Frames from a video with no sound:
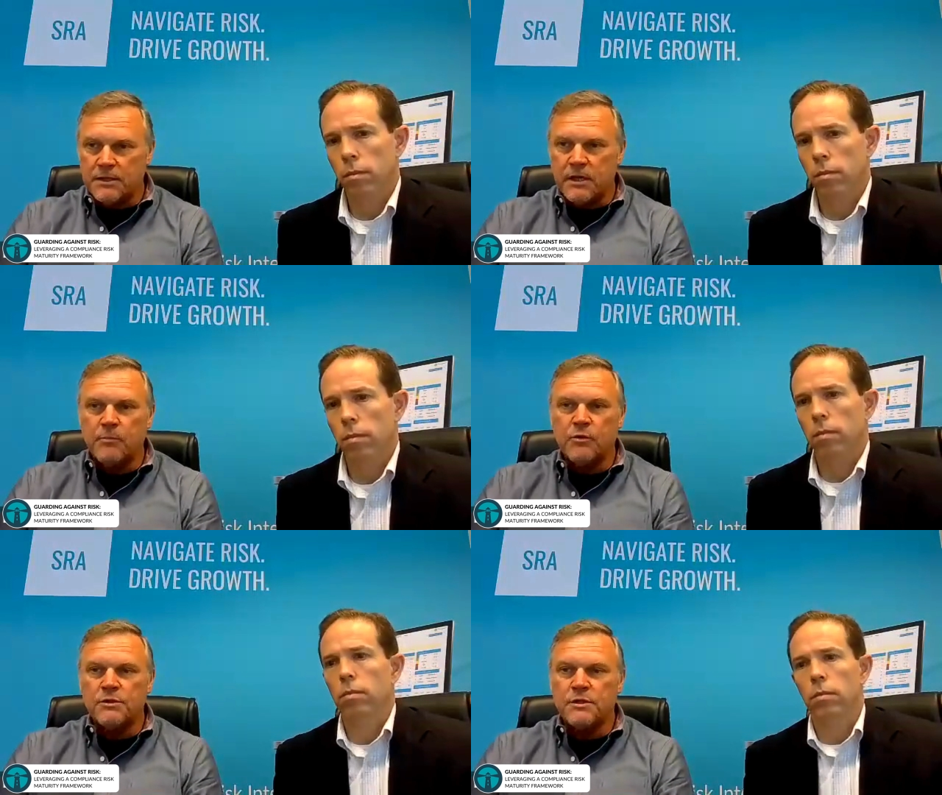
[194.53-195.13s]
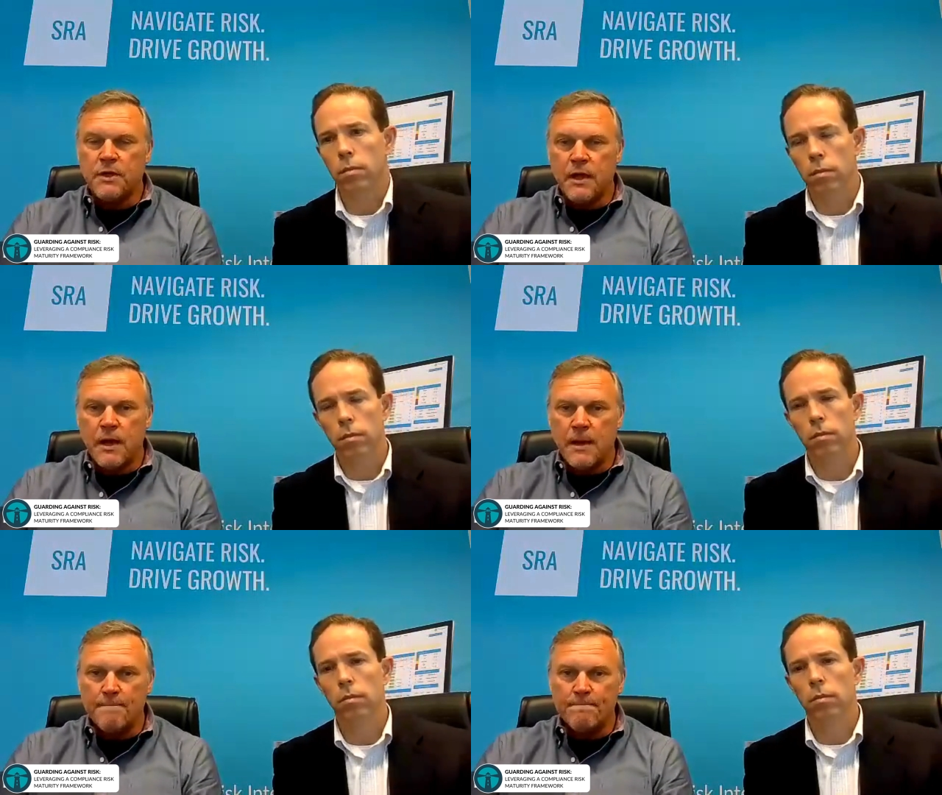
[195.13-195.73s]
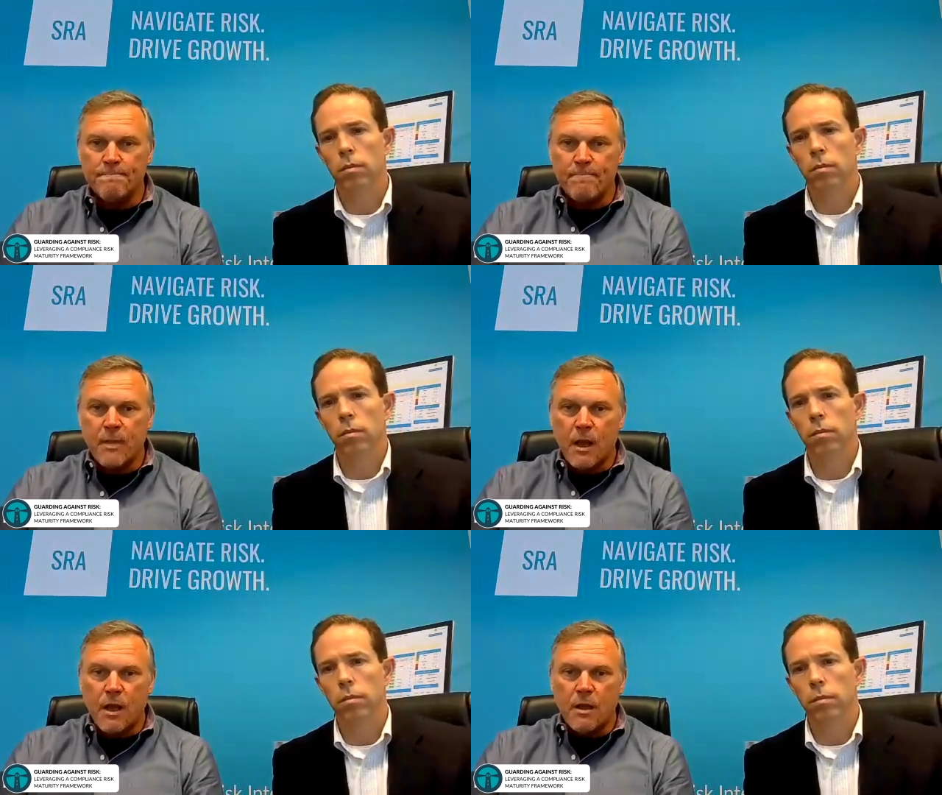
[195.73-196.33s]
Speaker 1: examples.
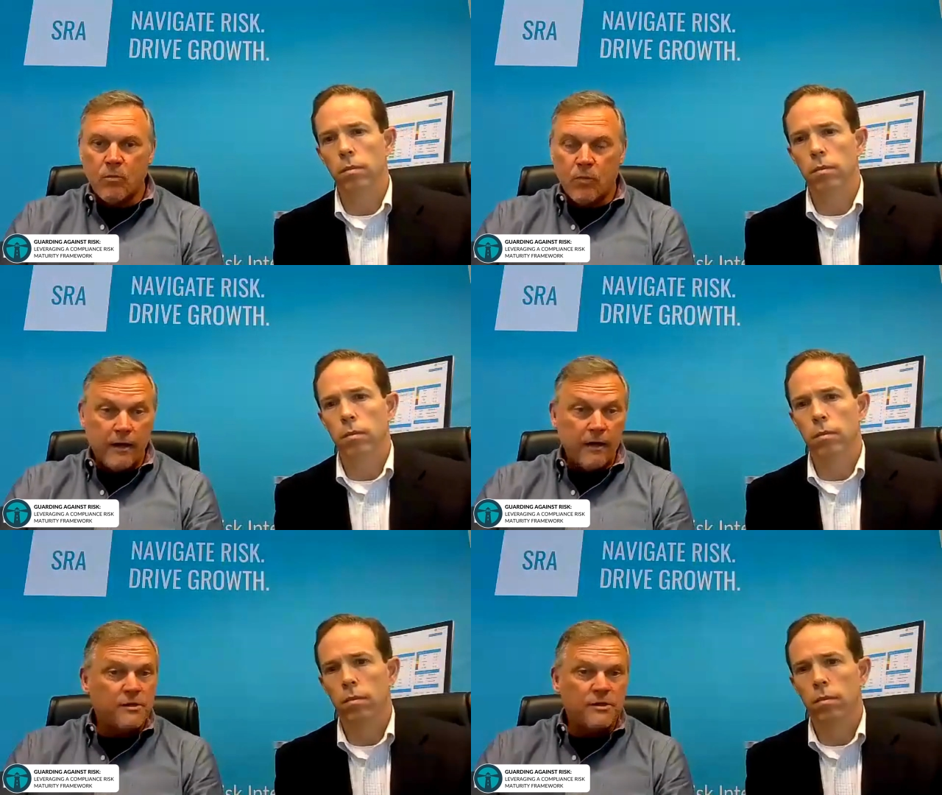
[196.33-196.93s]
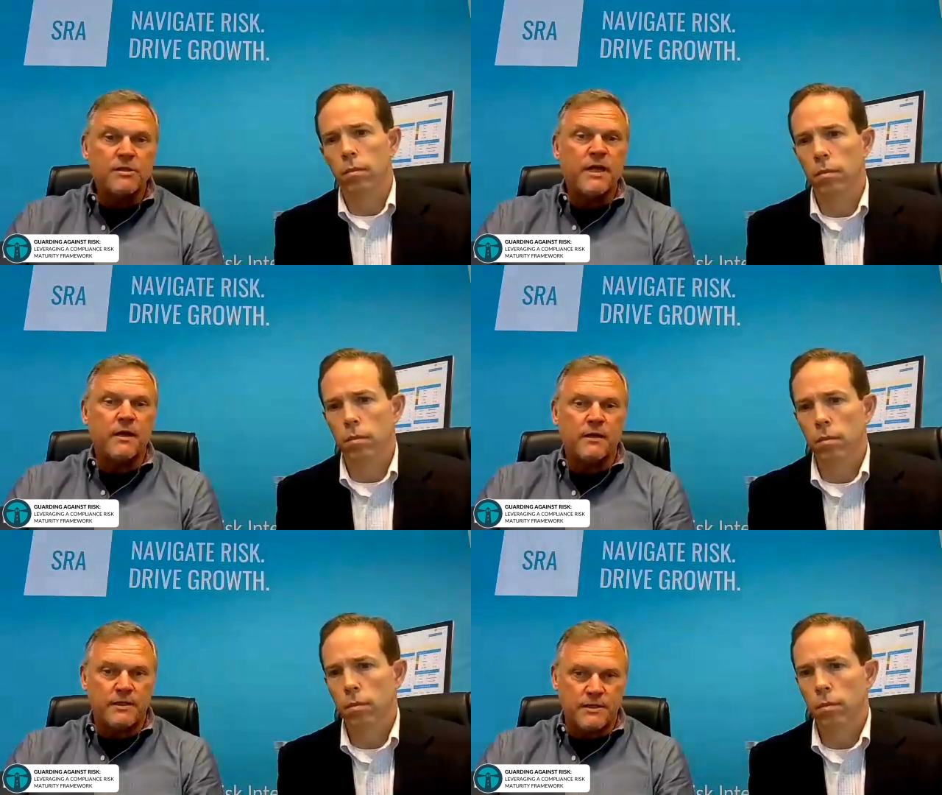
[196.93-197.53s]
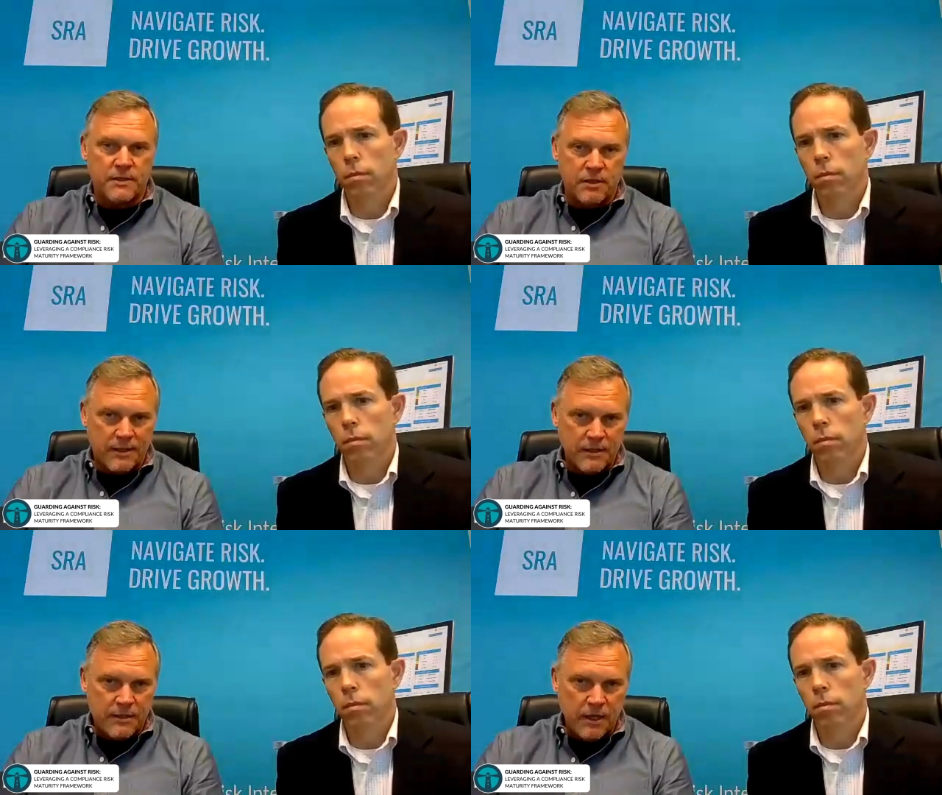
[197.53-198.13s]
The regulators are telling us
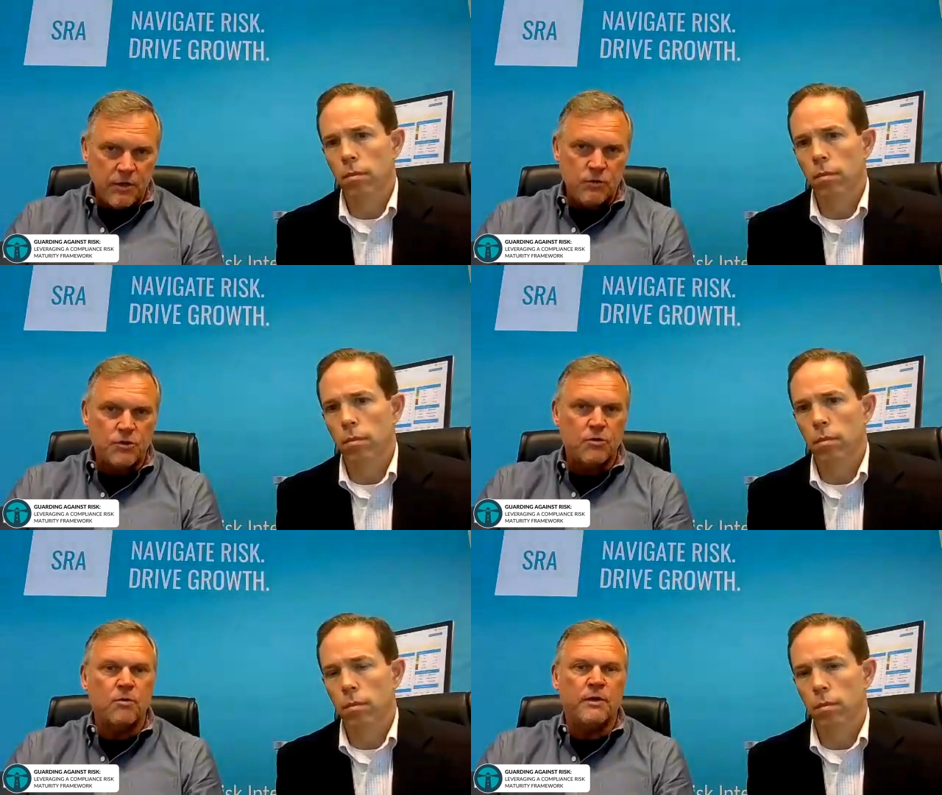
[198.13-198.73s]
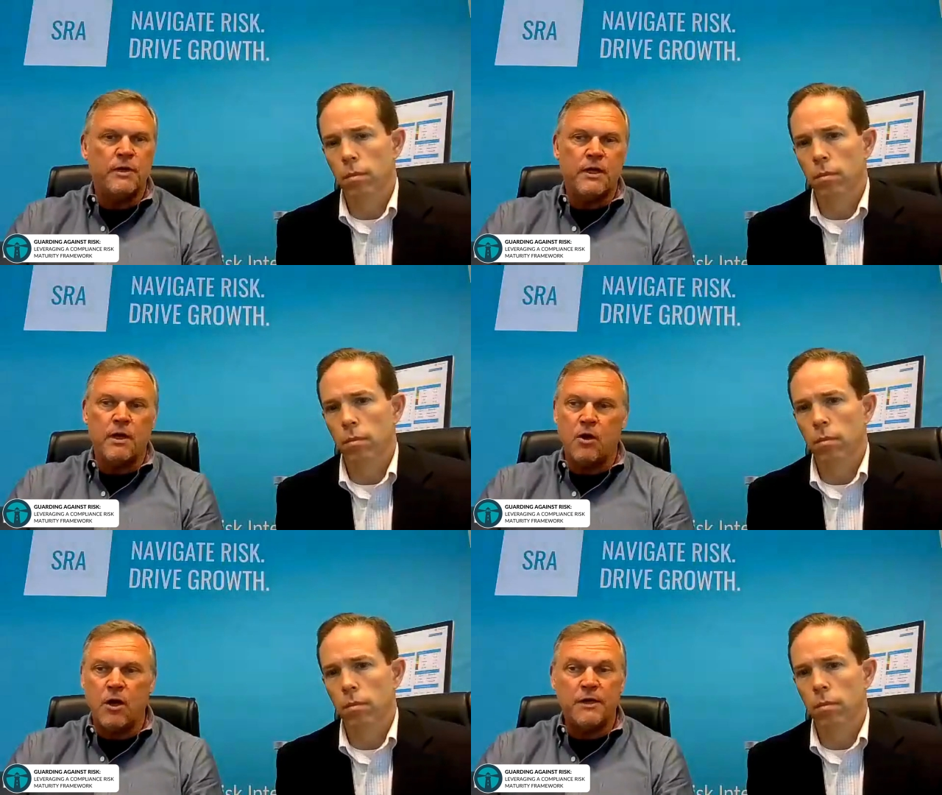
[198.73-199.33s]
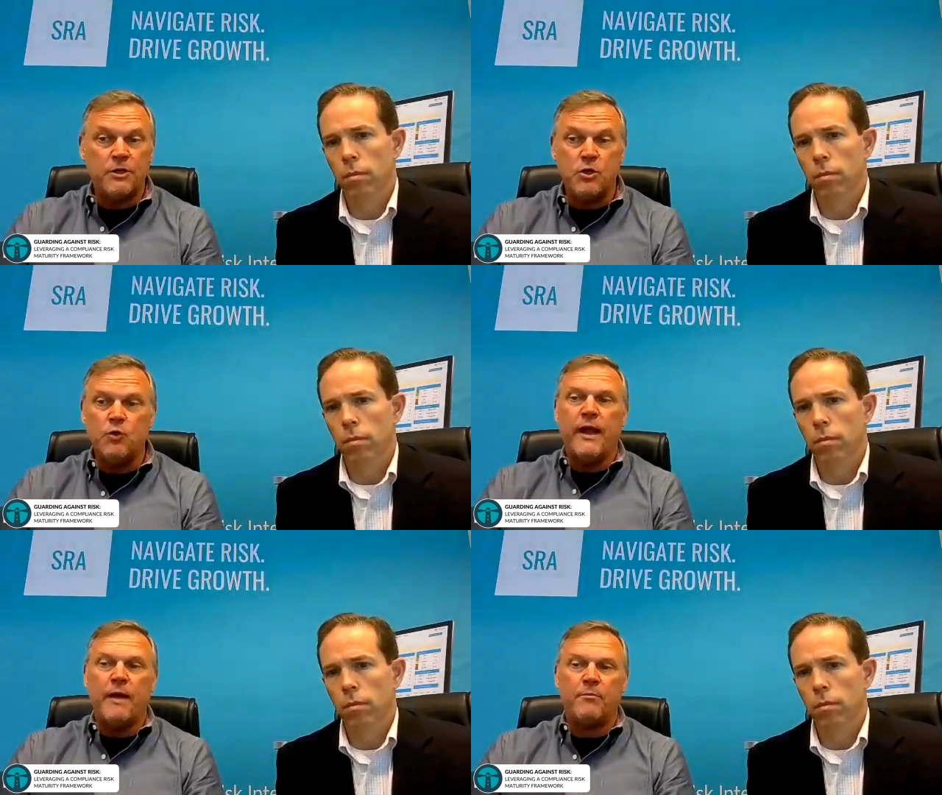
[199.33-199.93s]
there's continued scrutiny on
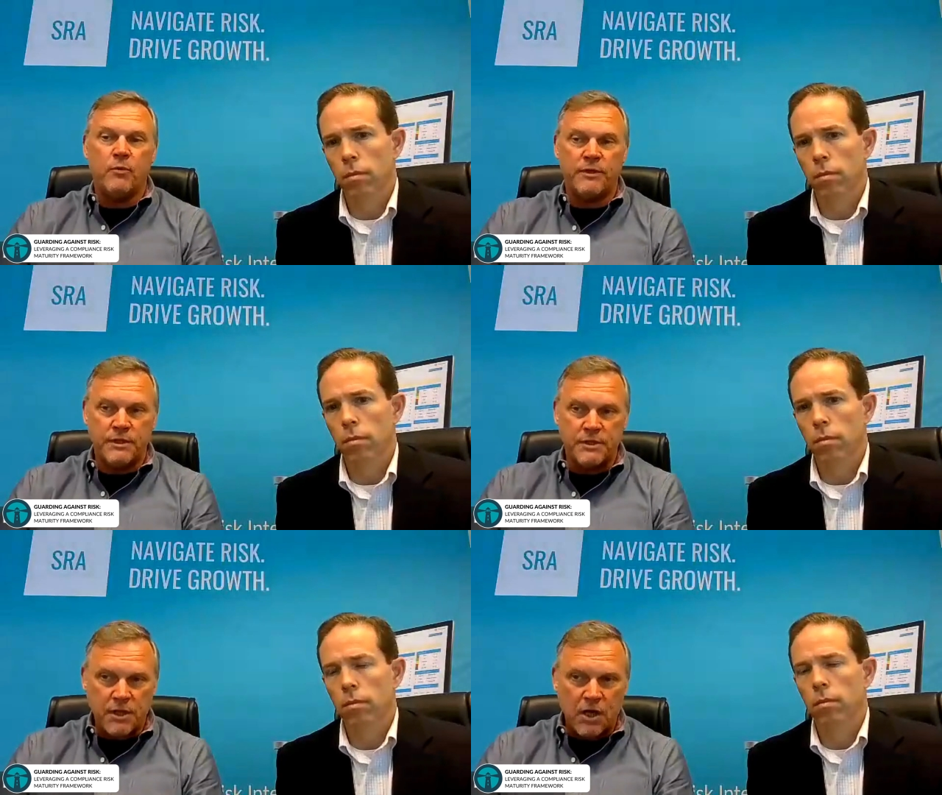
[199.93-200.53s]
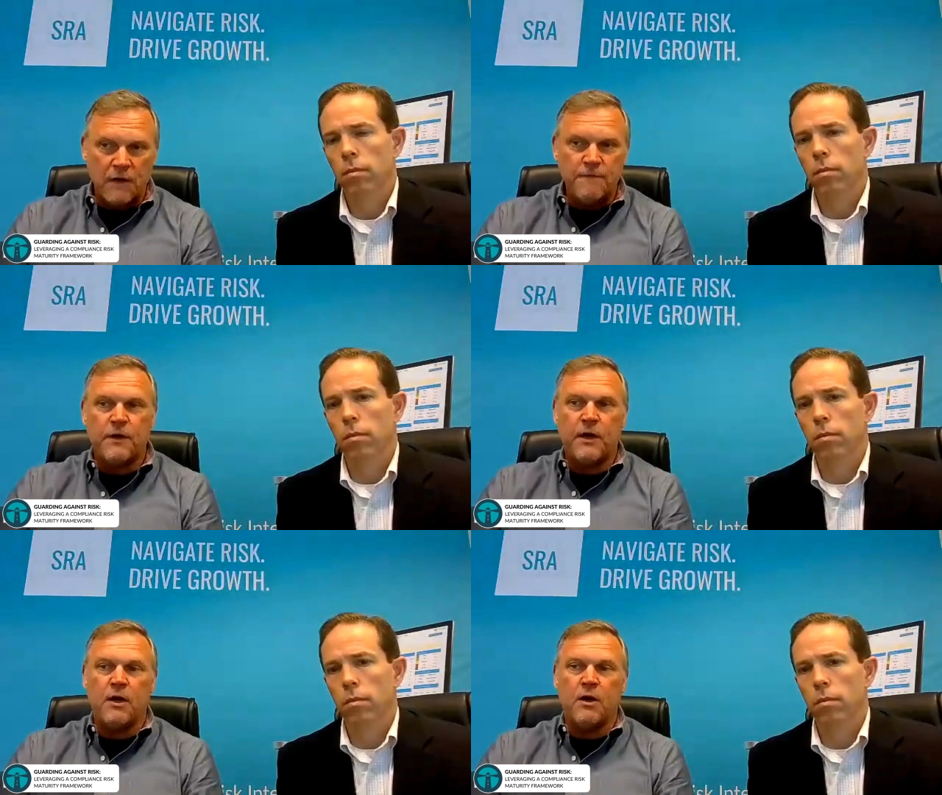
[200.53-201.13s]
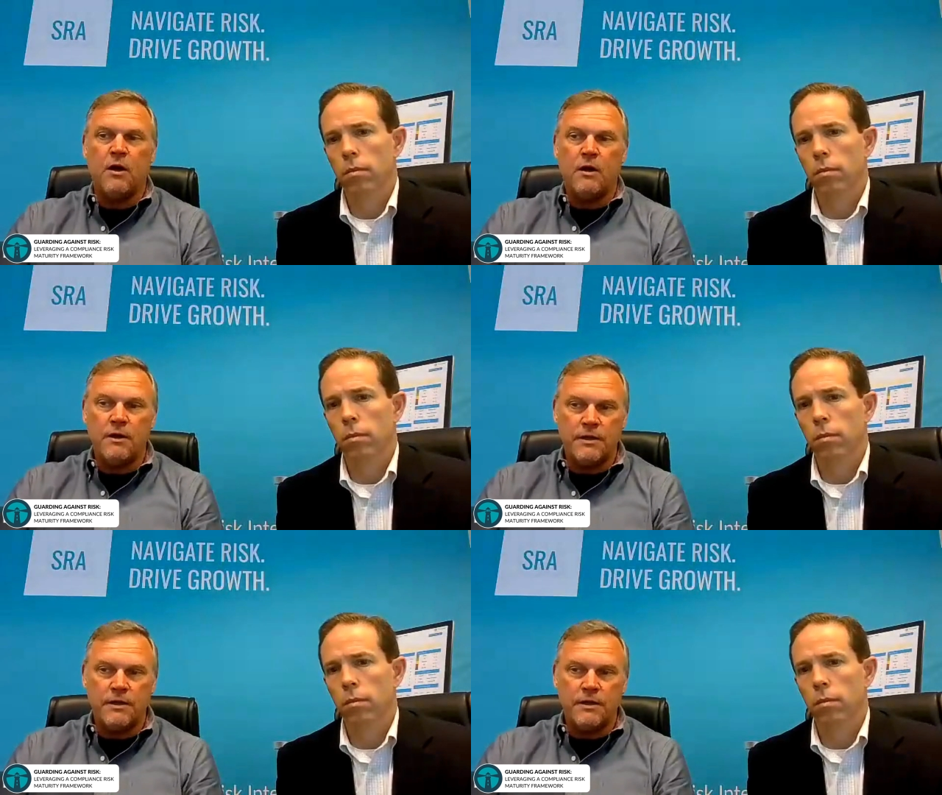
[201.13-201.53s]
UDAP, which is unfair,